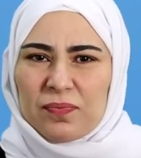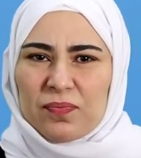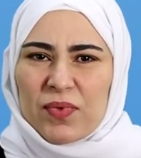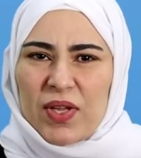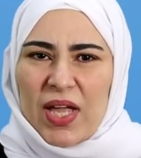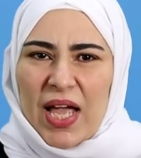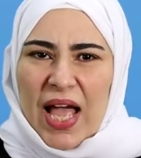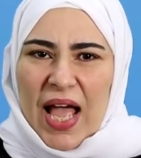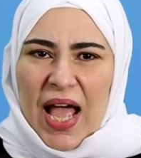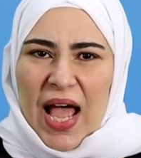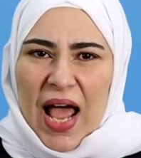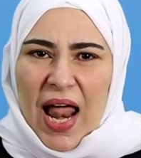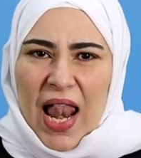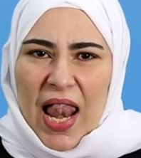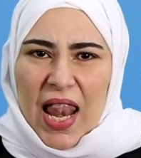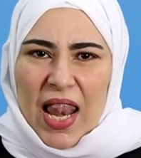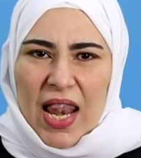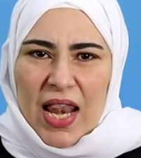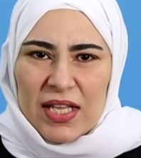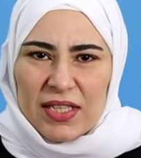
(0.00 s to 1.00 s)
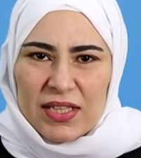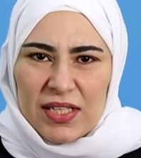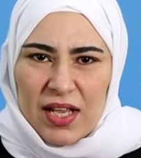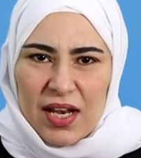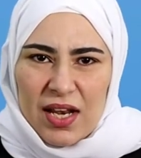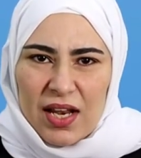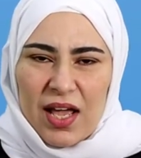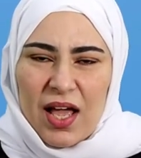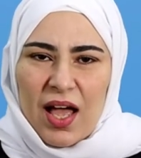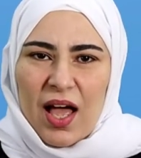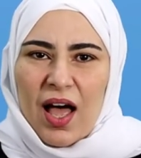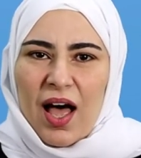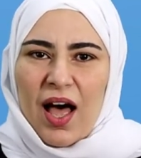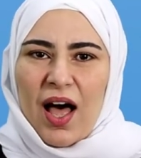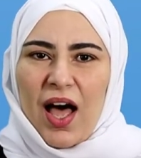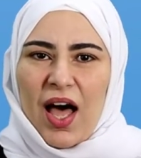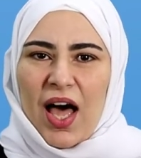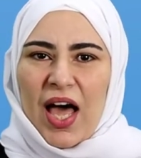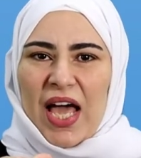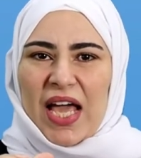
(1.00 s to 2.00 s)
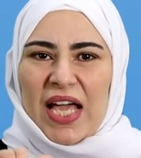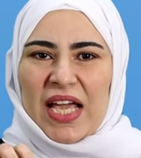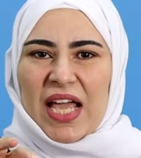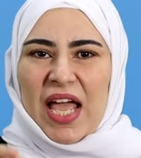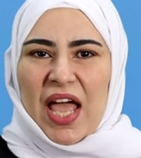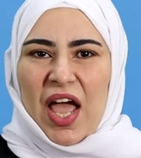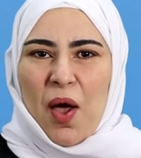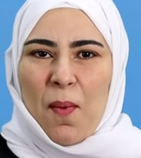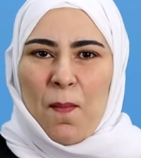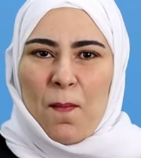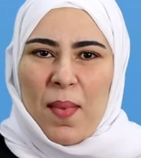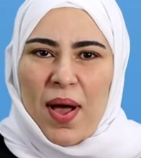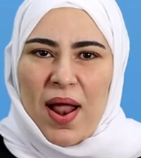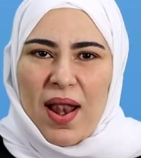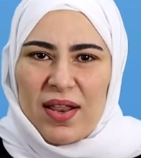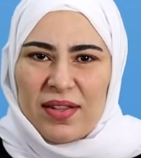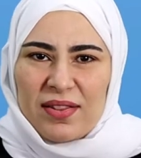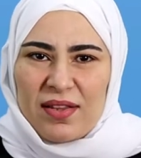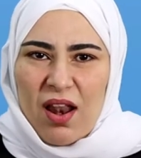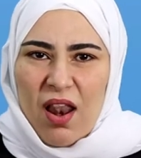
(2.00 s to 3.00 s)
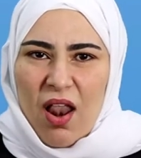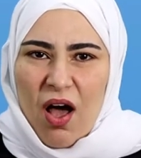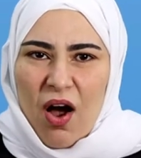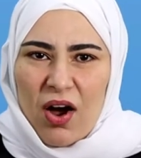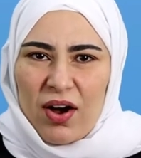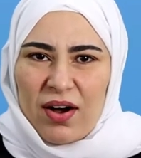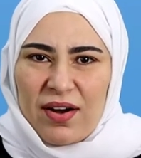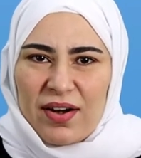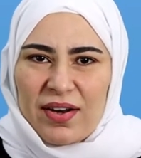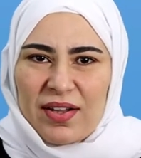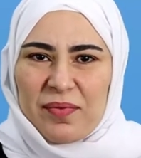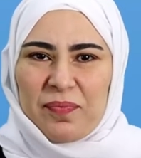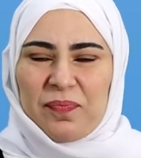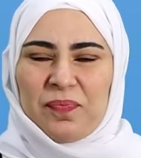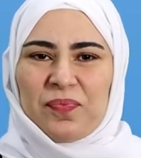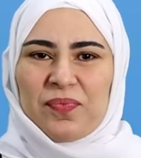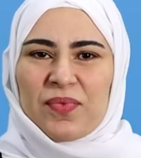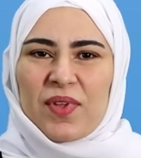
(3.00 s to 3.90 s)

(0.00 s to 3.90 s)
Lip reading: He is a bit angry. Absolutely.